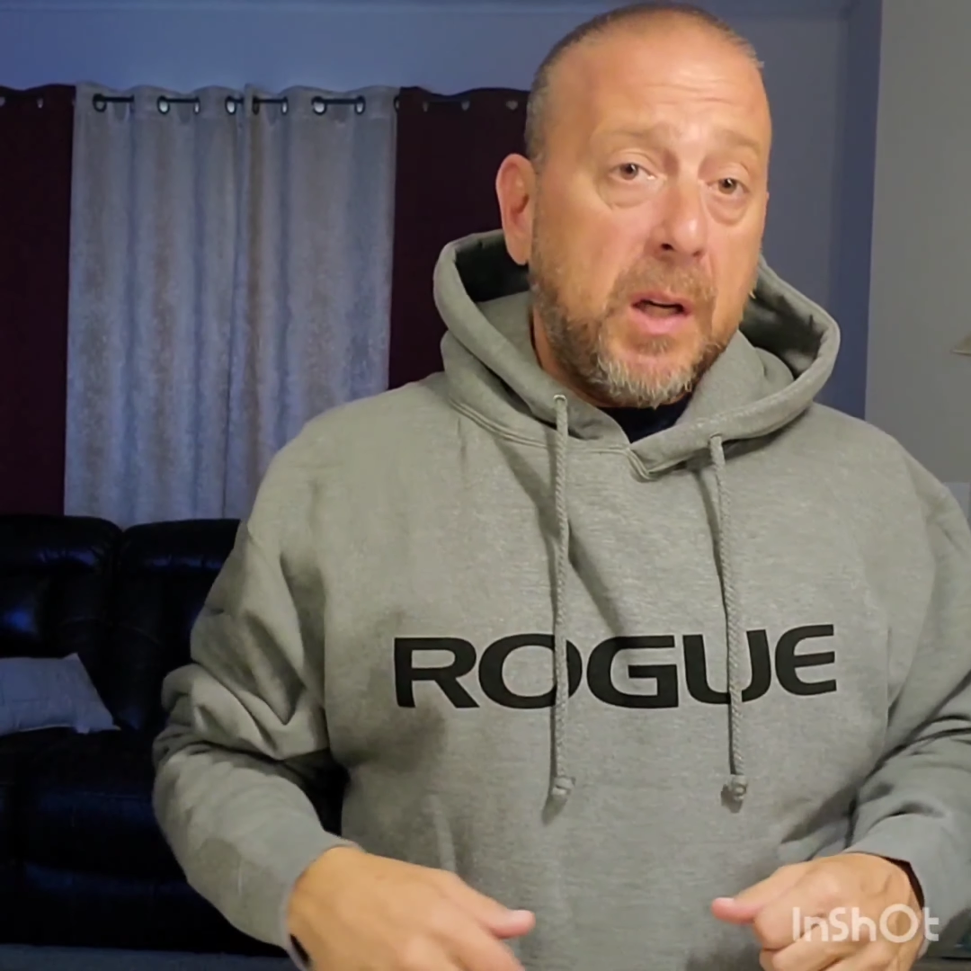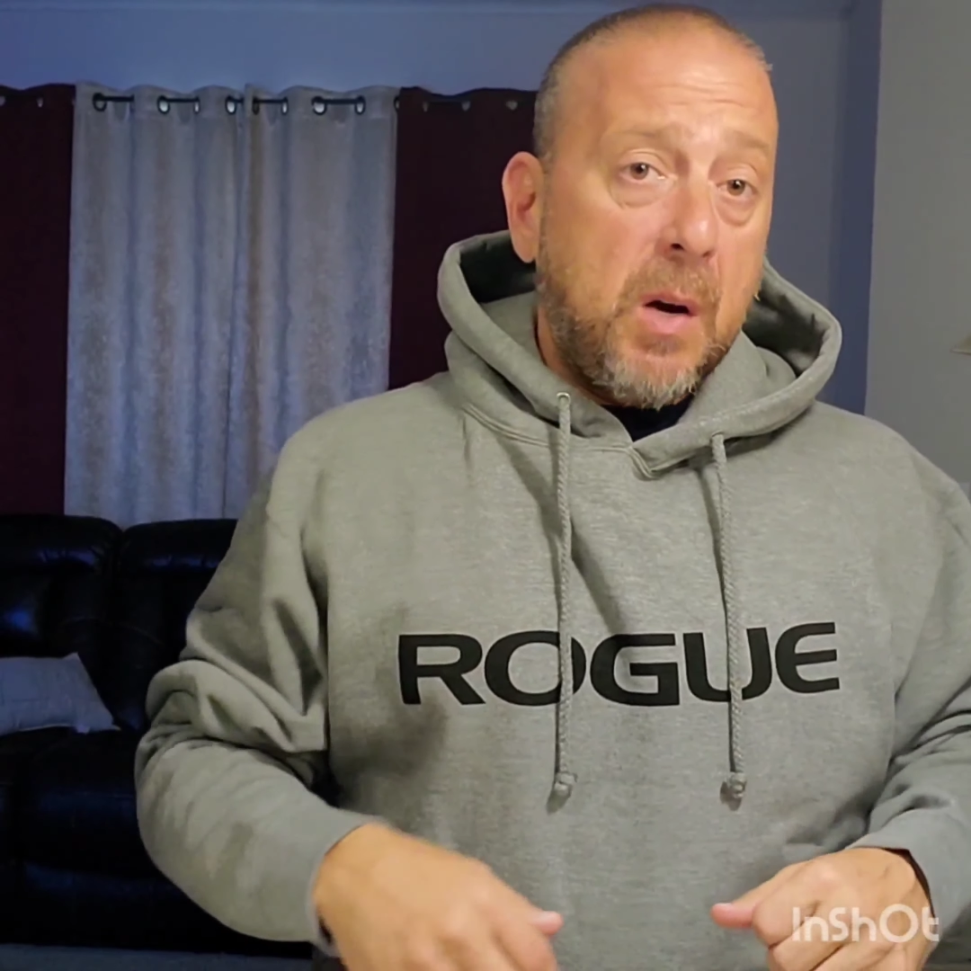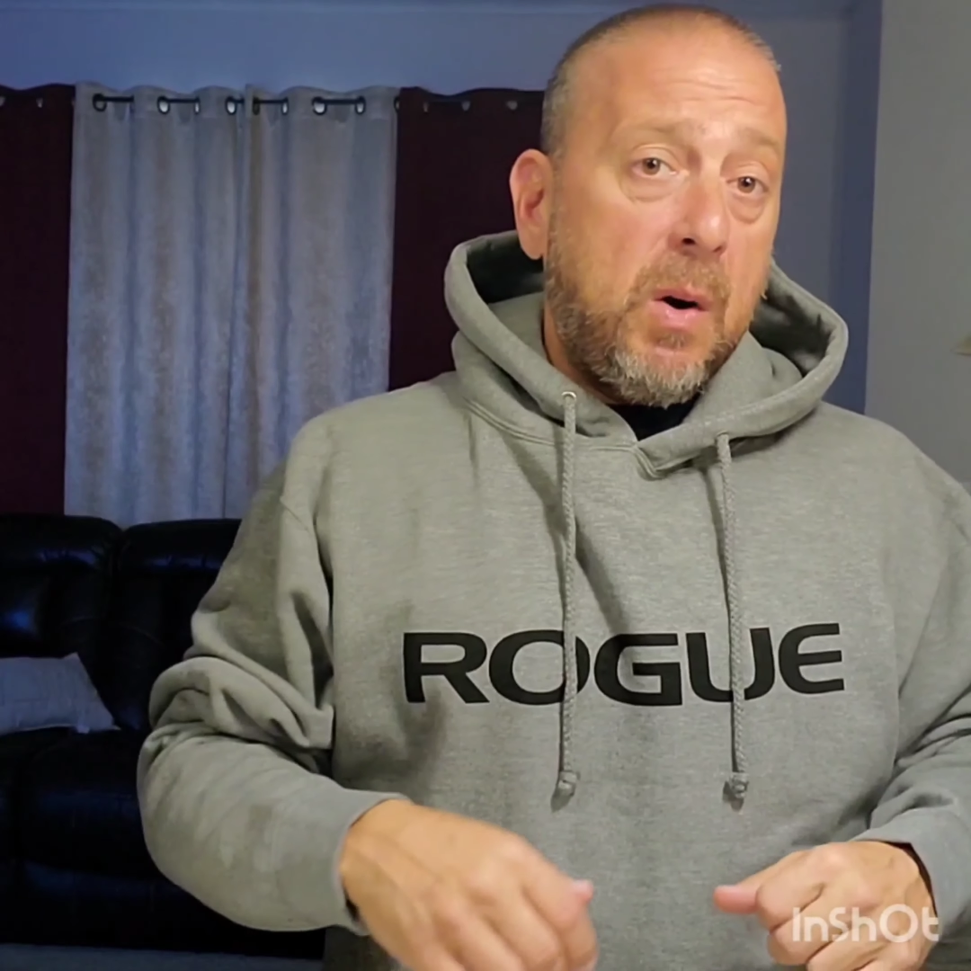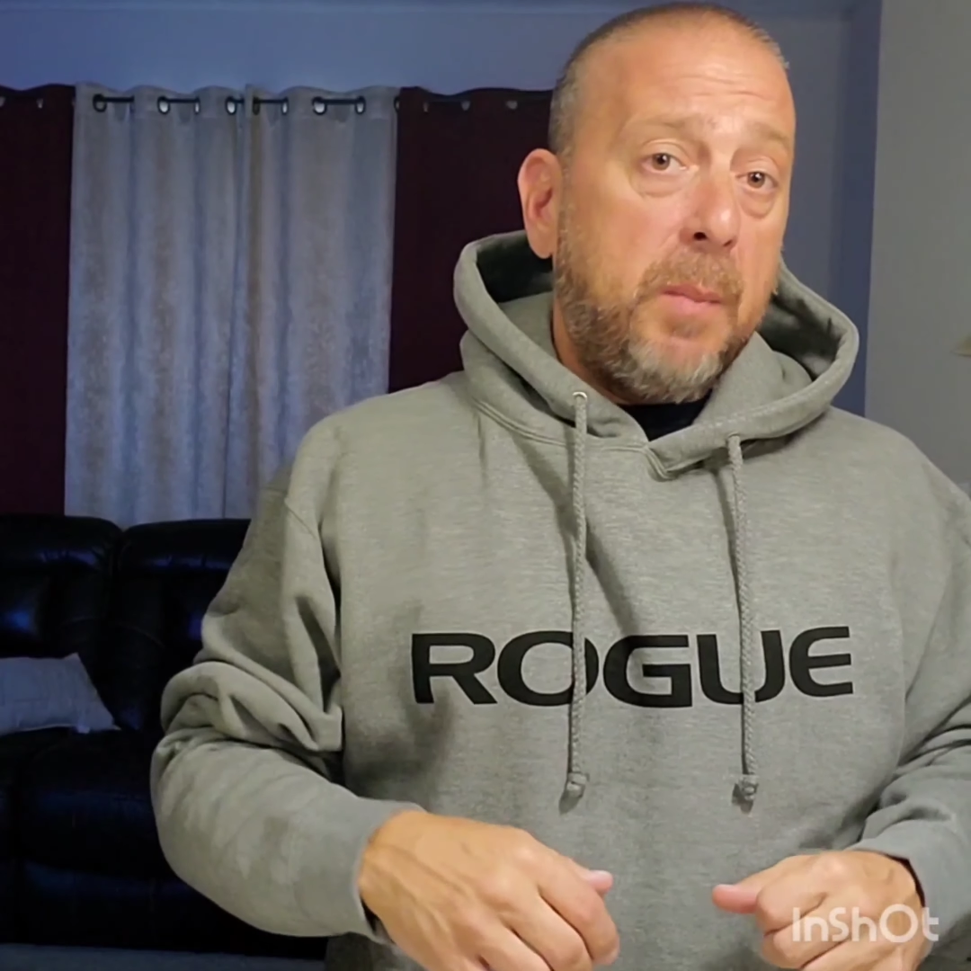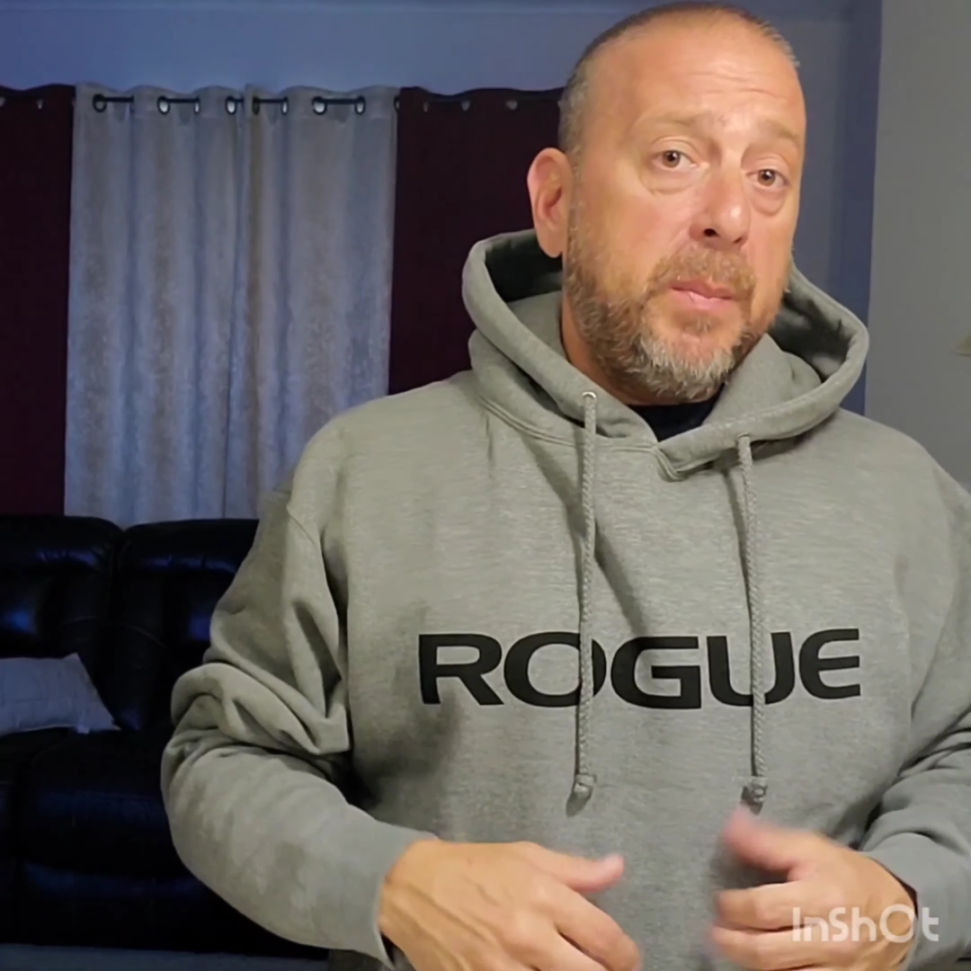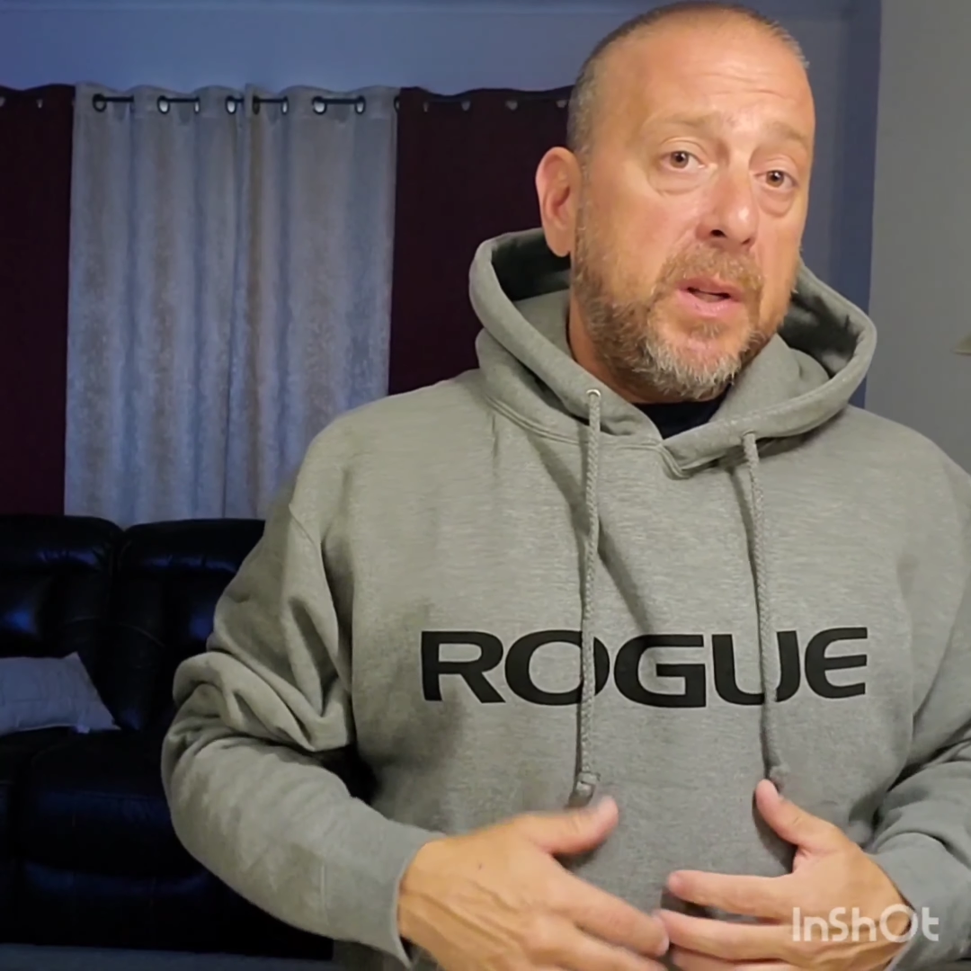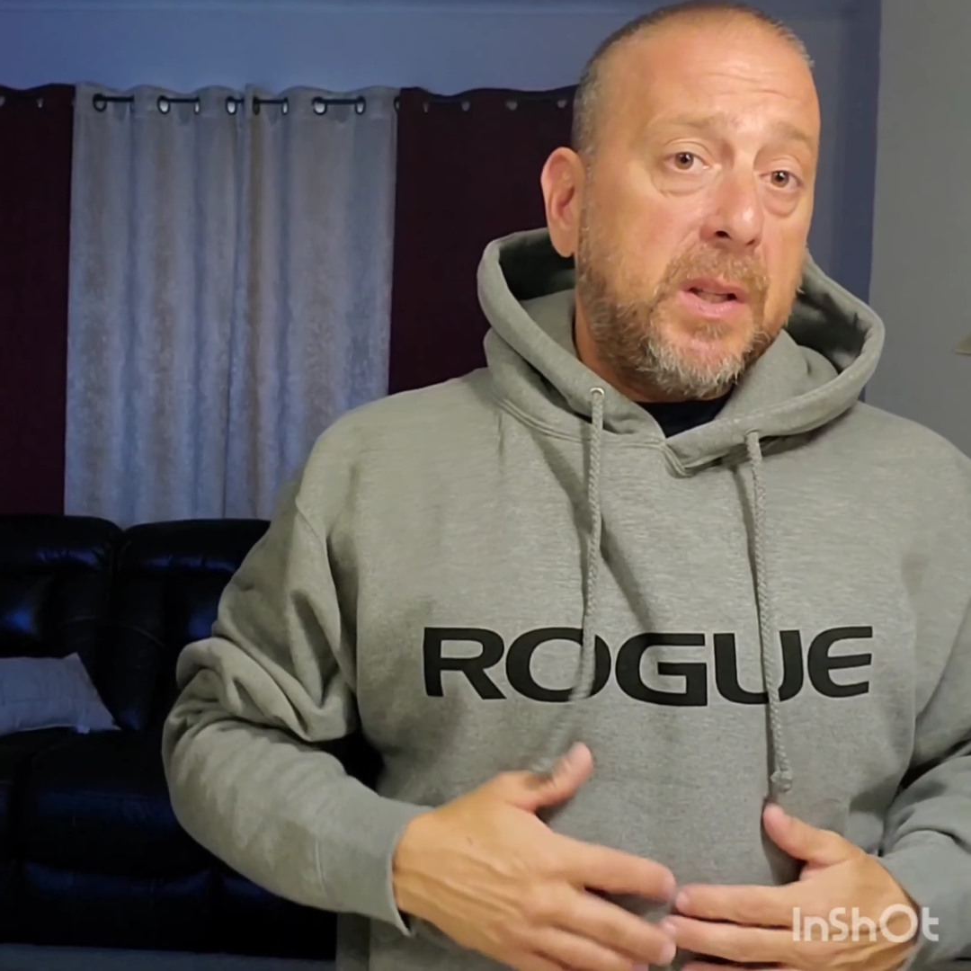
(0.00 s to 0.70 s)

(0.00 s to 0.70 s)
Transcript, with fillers: to go up in